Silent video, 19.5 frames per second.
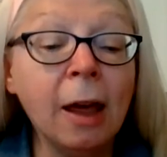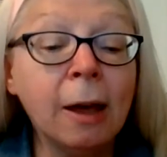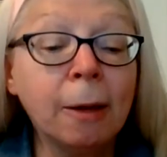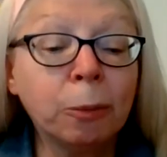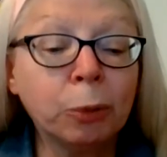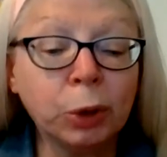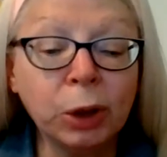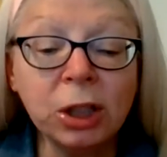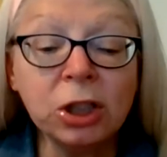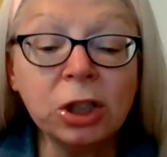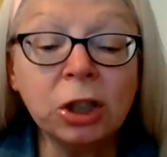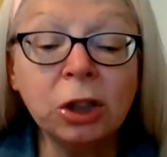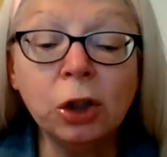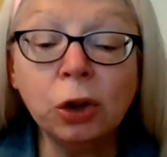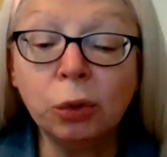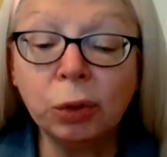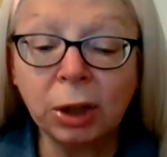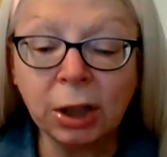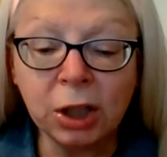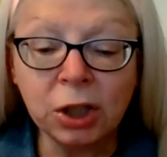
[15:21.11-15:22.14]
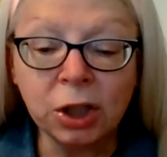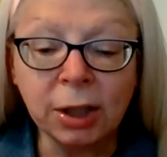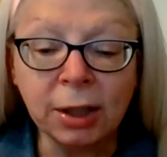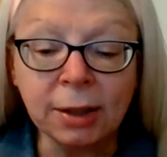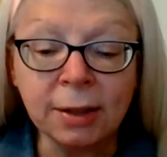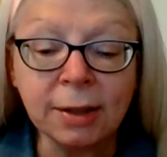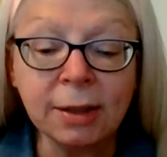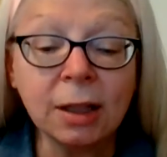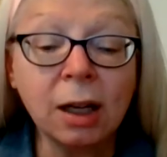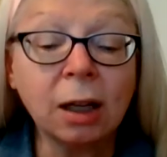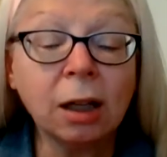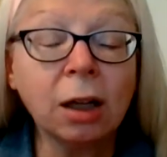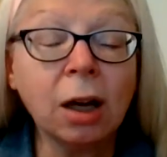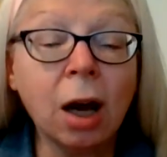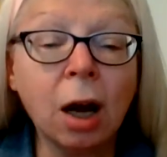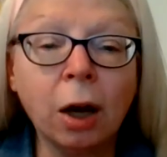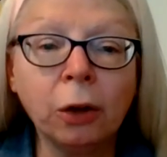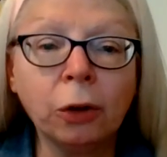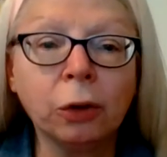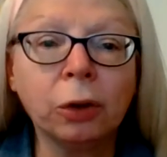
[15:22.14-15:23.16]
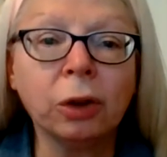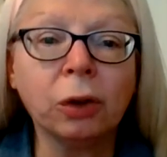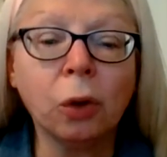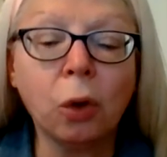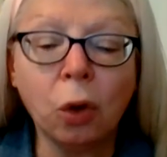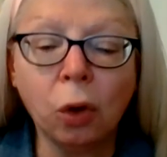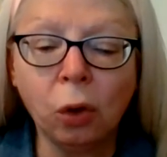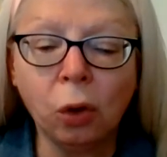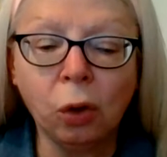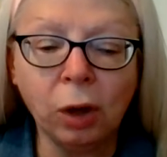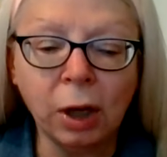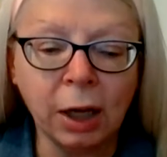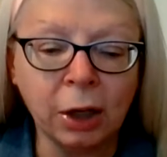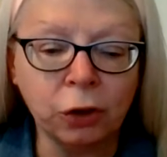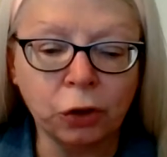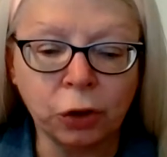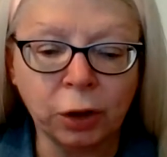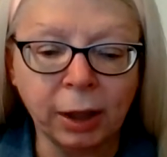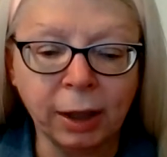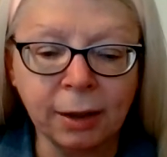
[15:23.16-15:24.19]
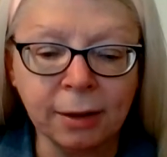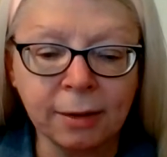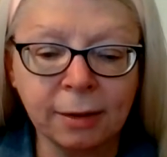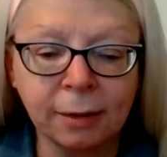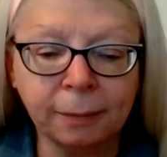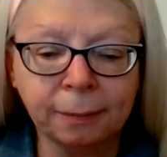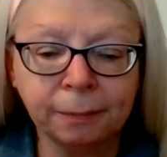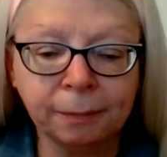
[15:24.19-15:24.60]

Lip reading: preached new religions, conquered whole countries.